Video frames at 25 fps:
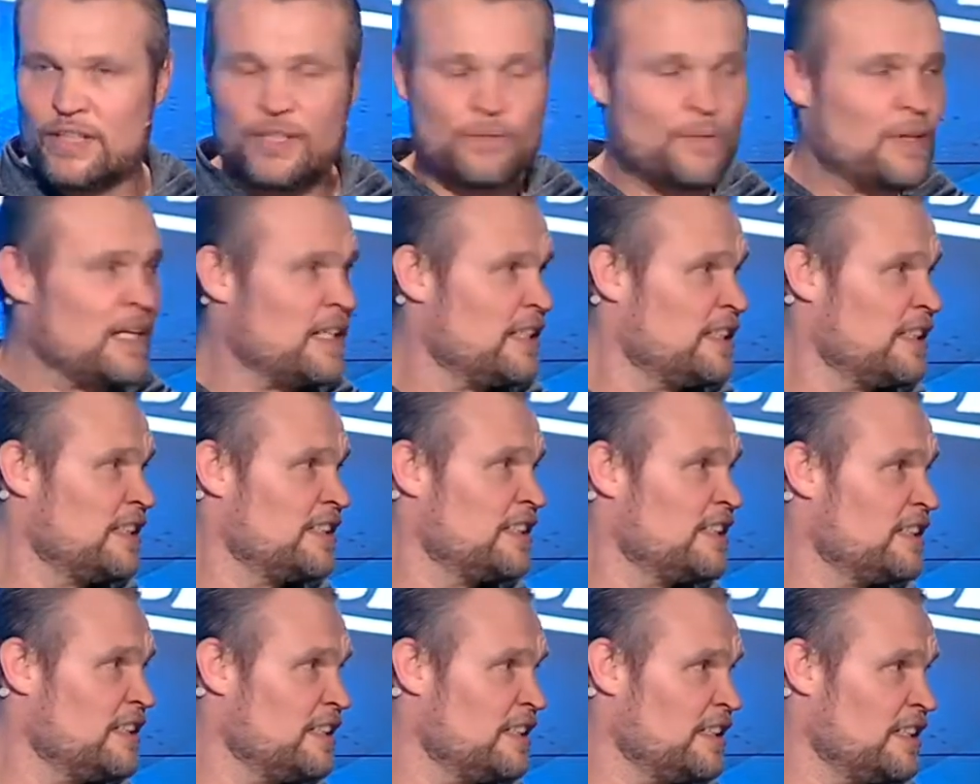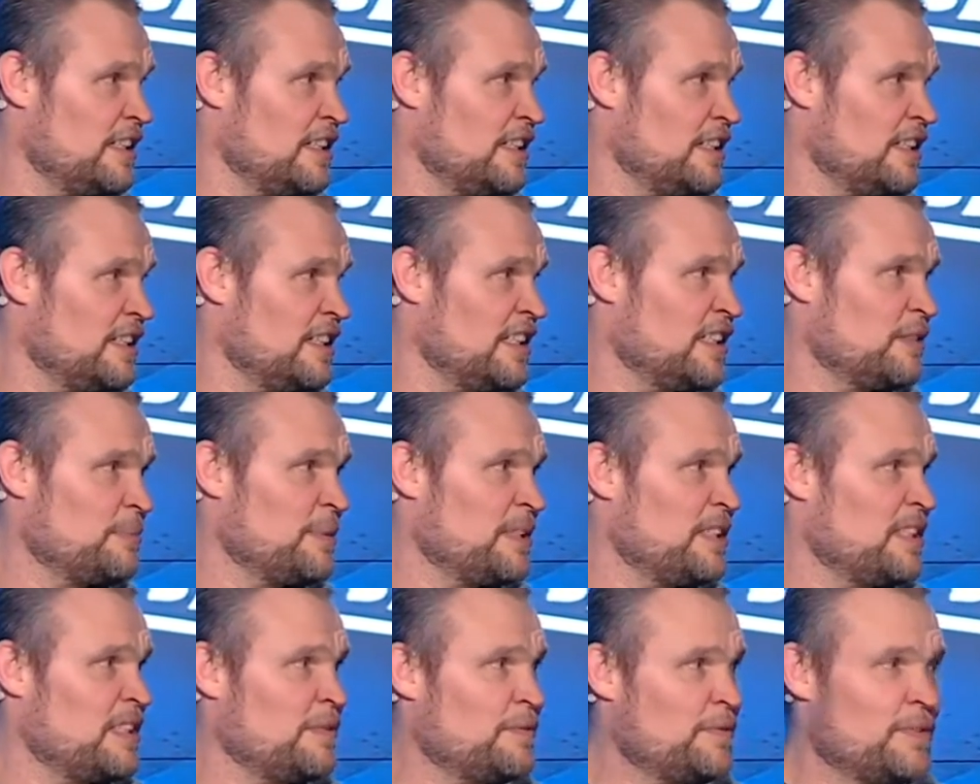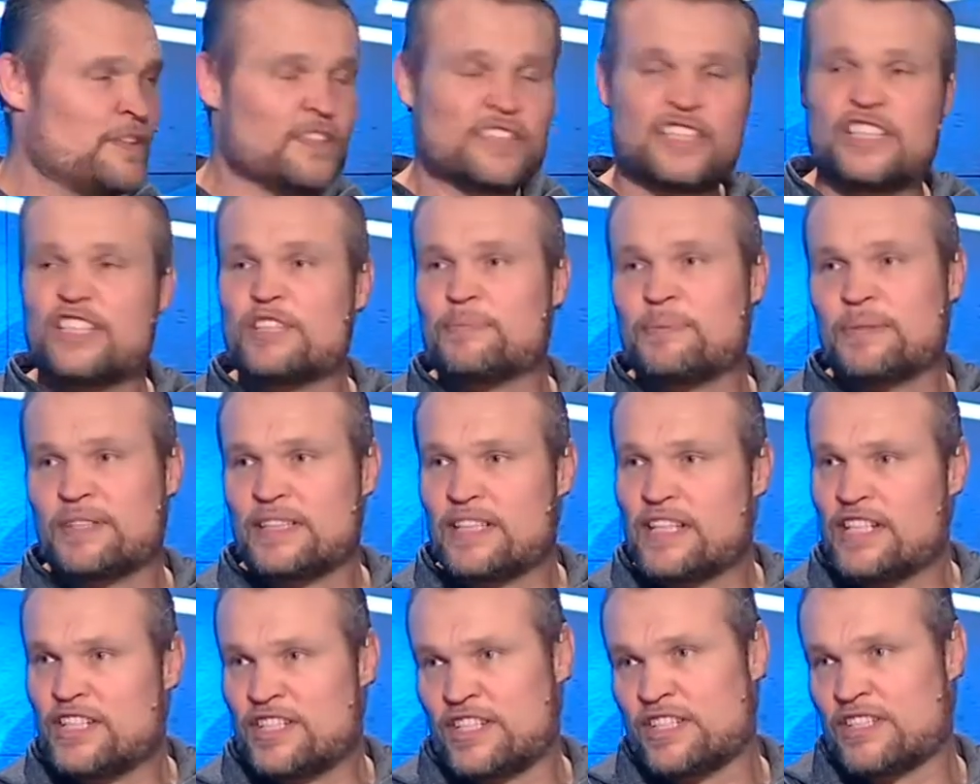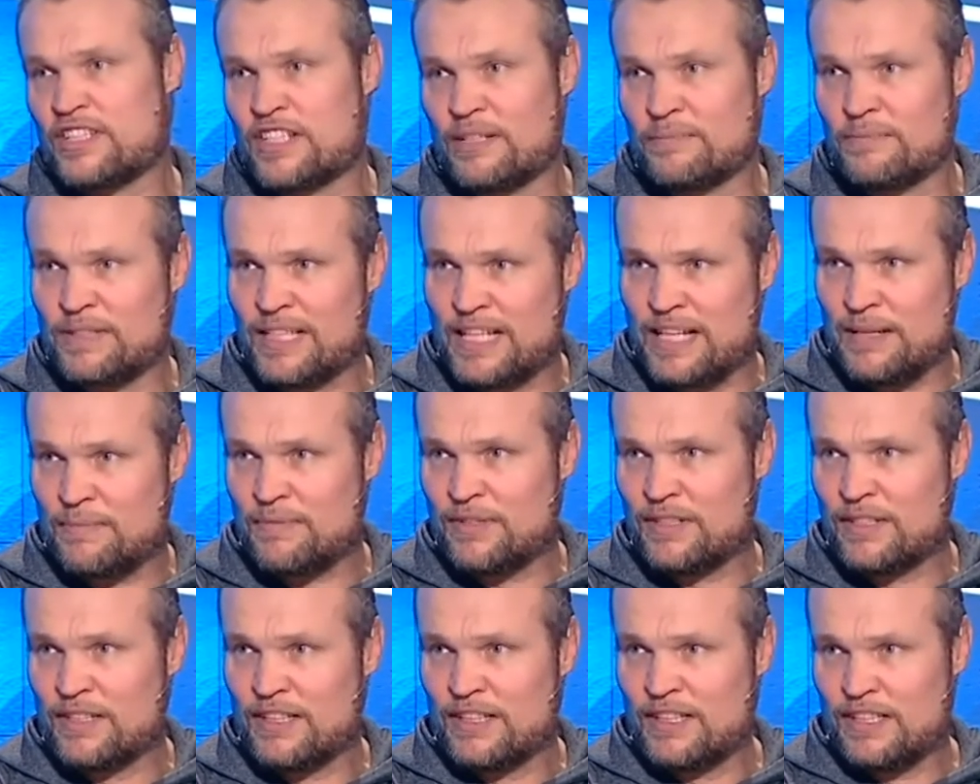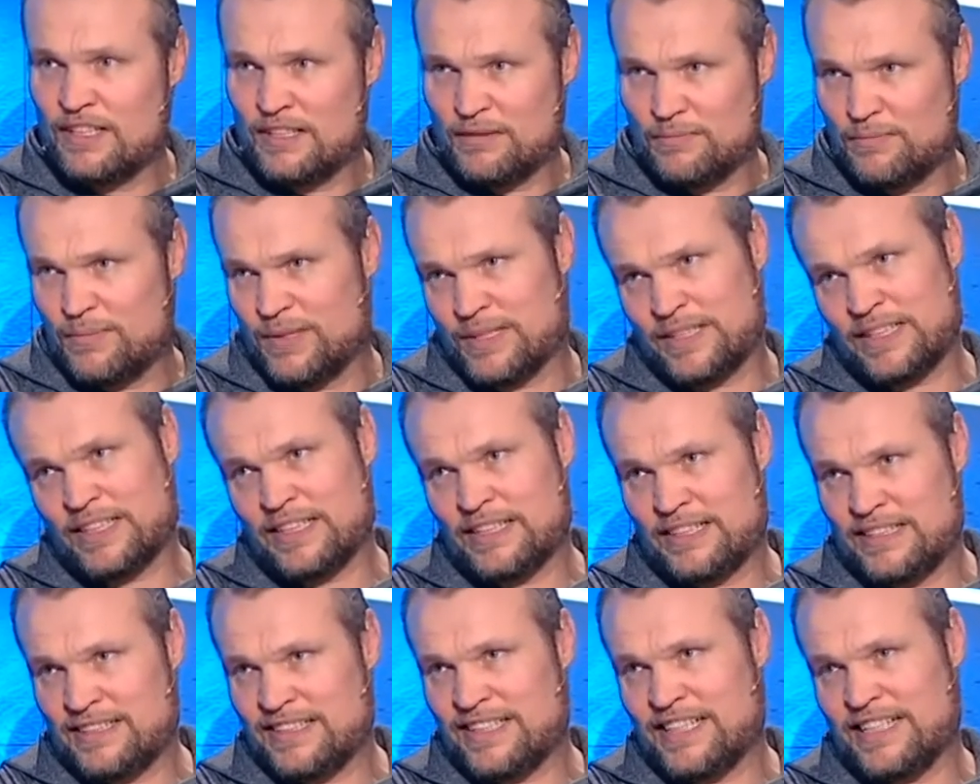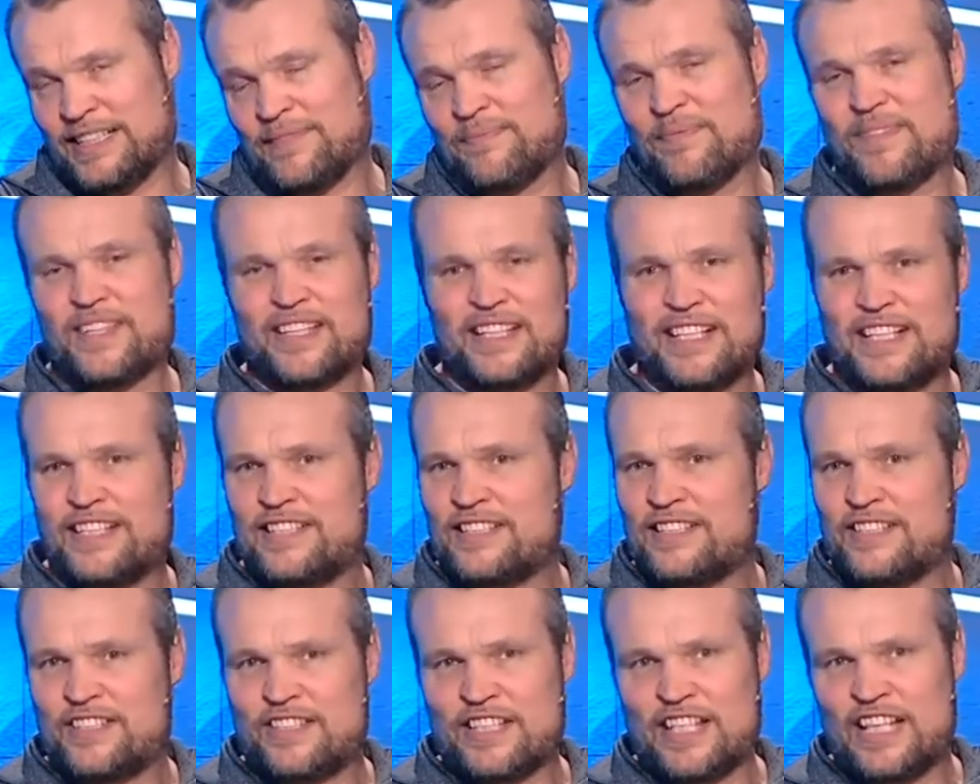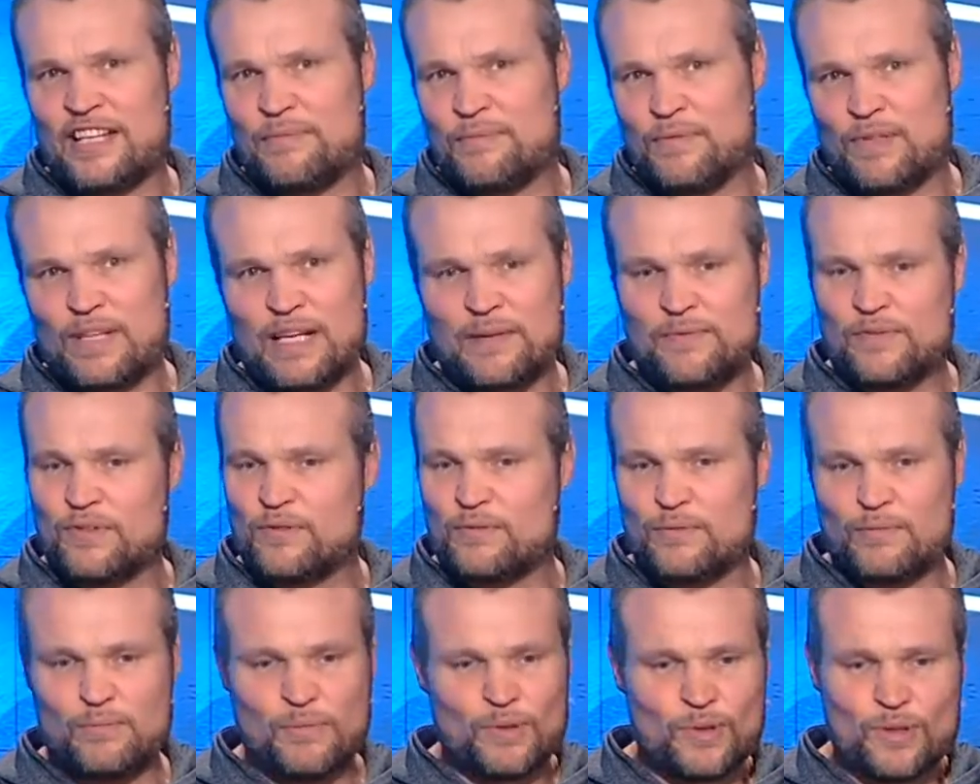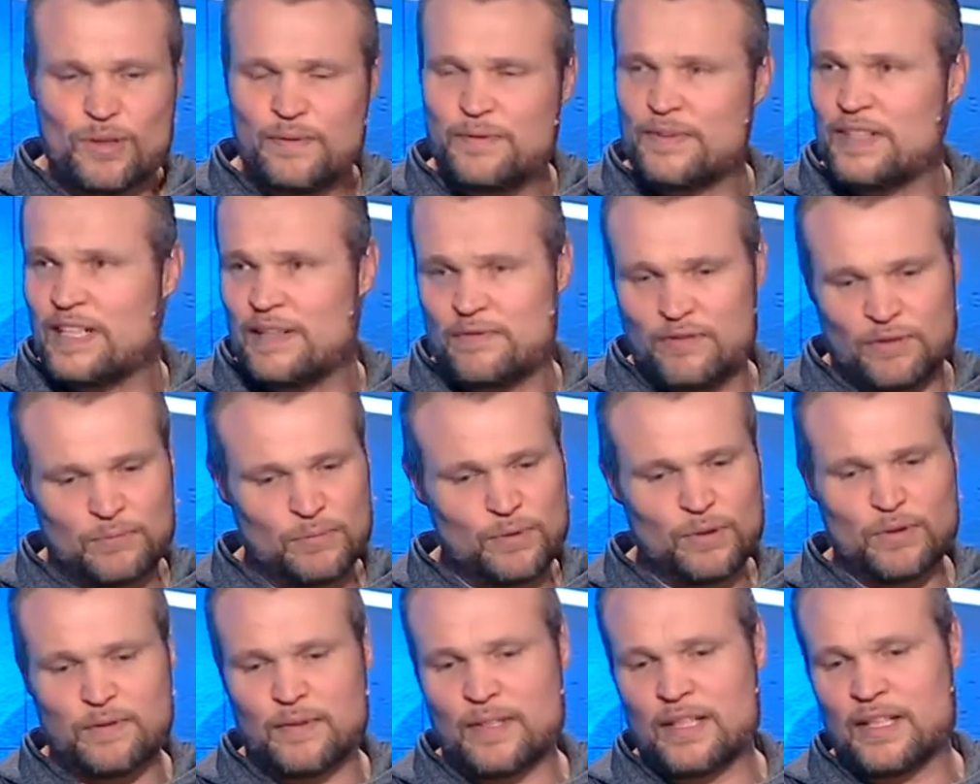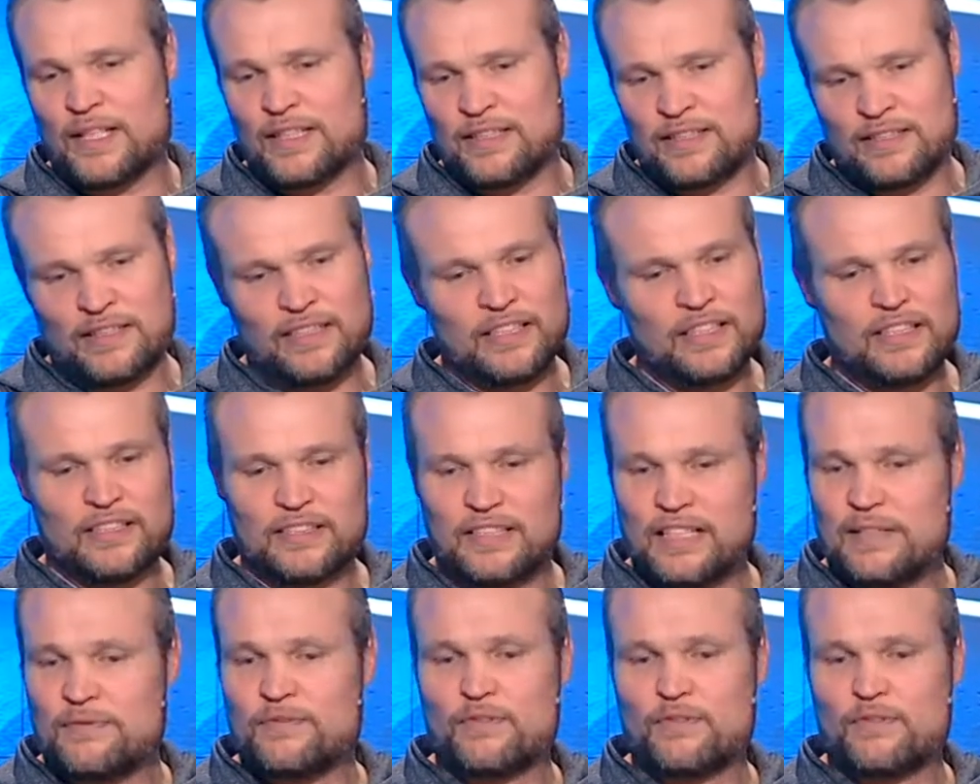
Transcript: Only we had a, mm-hmm. uh, a little bit different interpretation sometimes, mm -hmm. but uh, yeah, it's the same. You have to move. They have to move a lot.